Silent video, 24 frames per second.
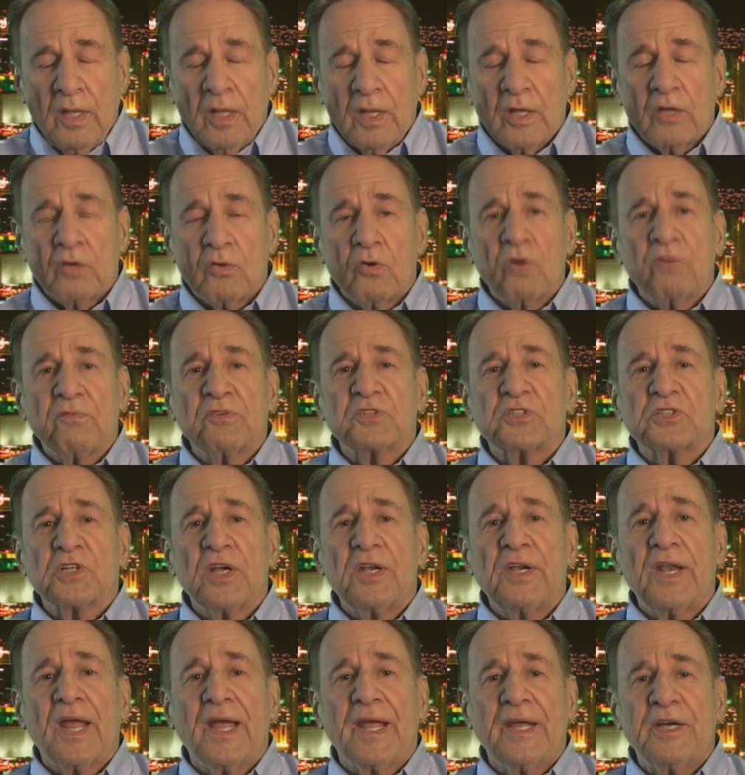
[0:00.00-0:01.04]
And all of a
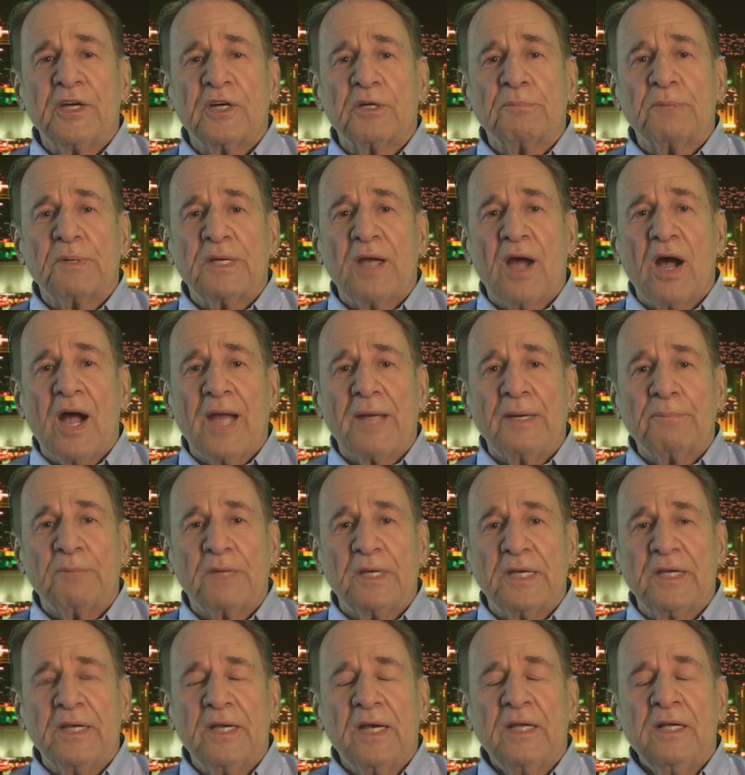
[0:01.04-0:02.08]
sudden, I hear behind
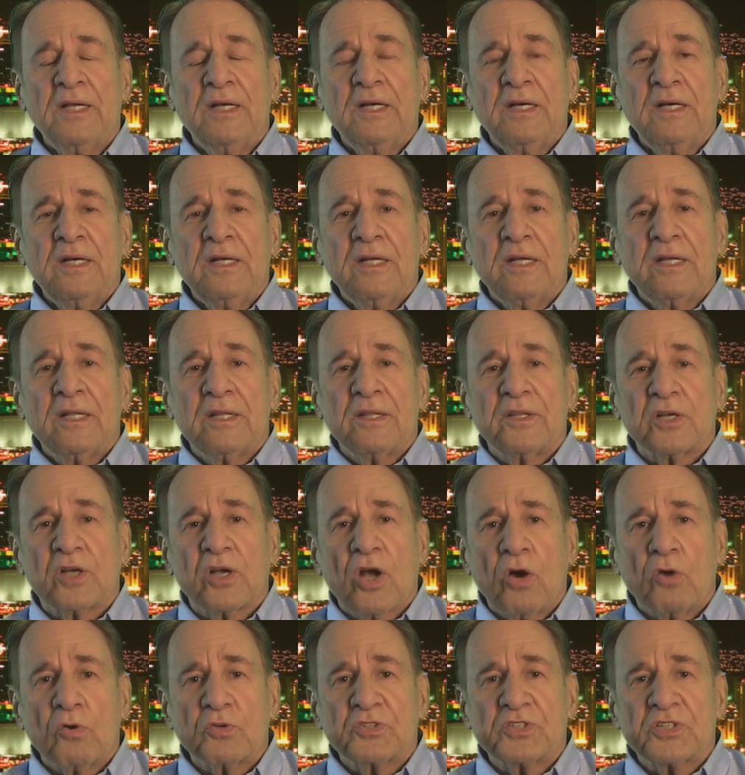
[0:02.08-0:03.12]
me the
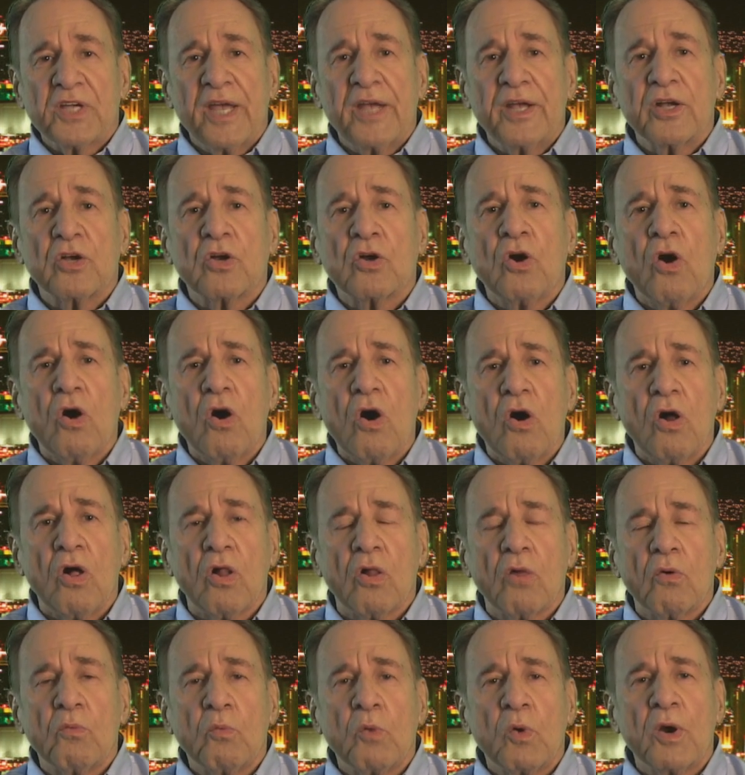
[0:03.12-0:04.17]
coach saying,
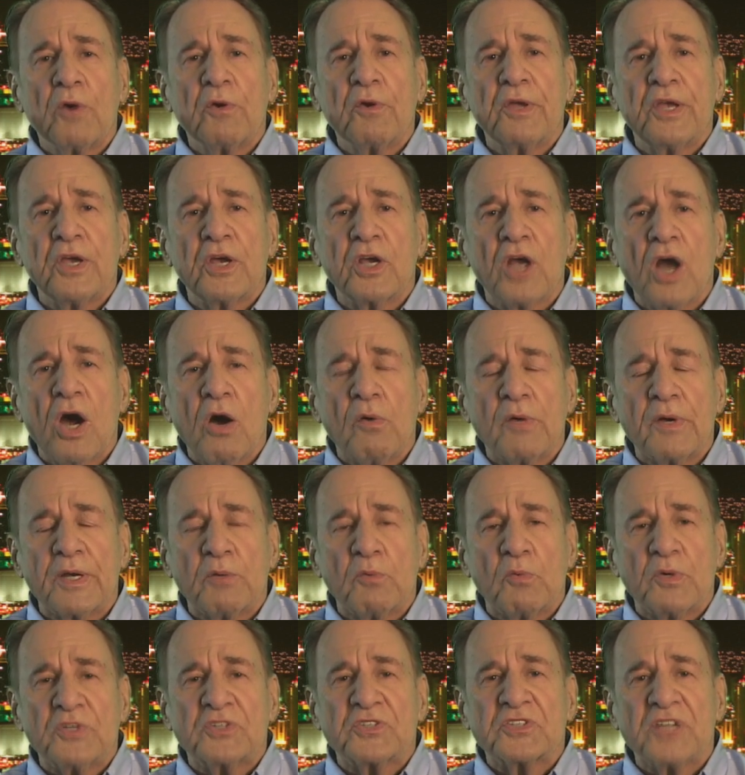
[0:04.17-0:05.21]
Kall, where are you
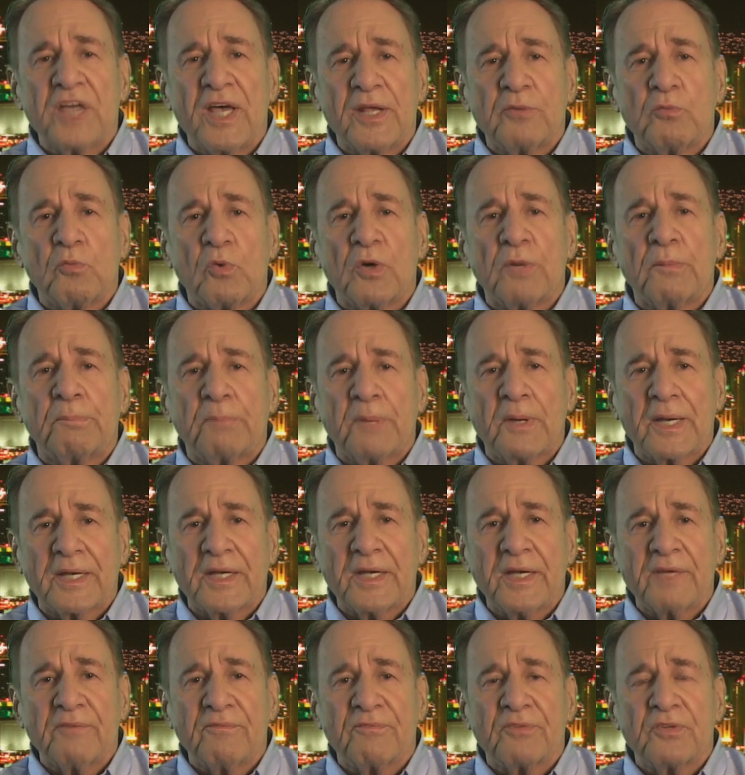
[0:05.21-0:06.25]
going? We said we're
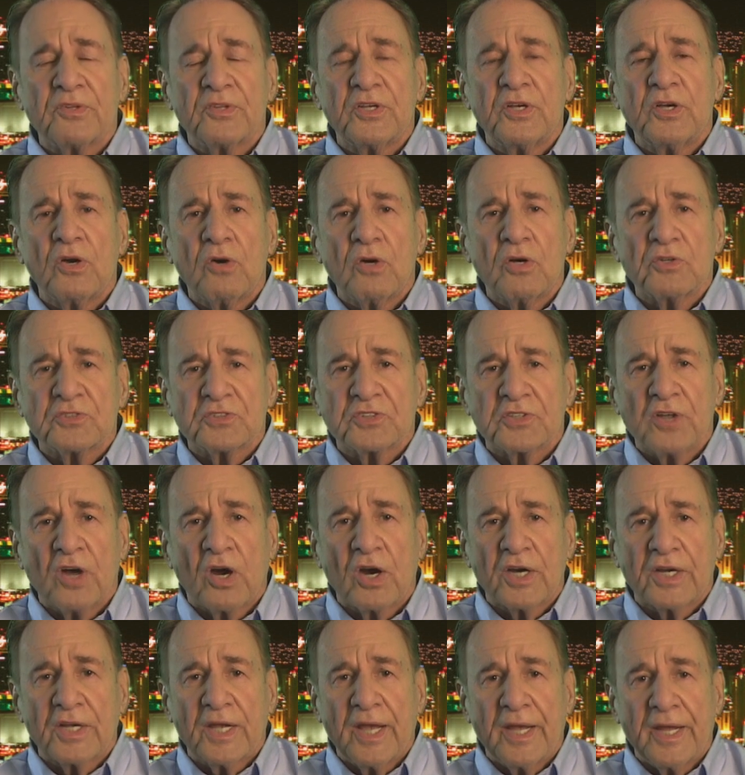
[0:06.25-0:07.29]
picking for the
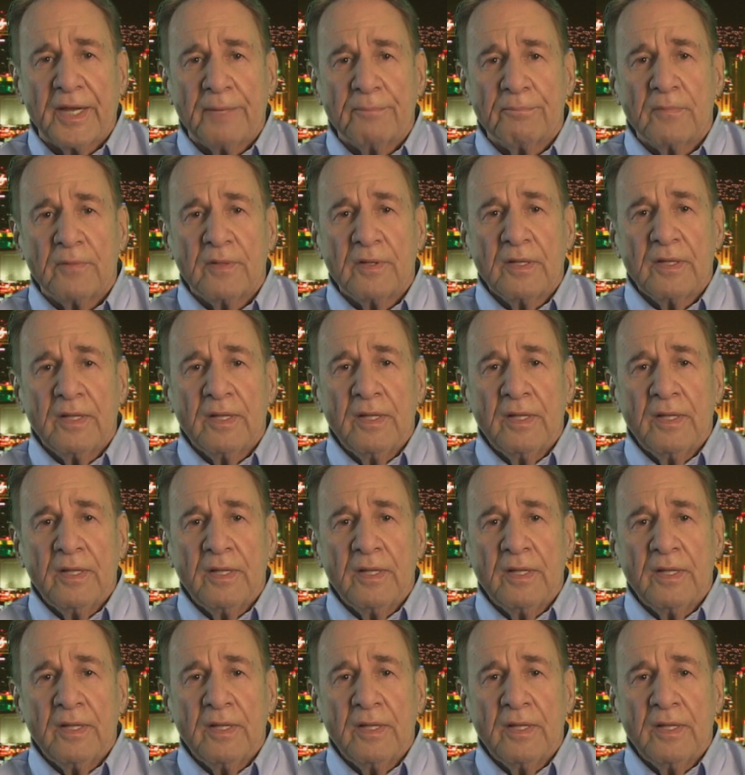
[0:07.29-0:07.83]
All-Star game.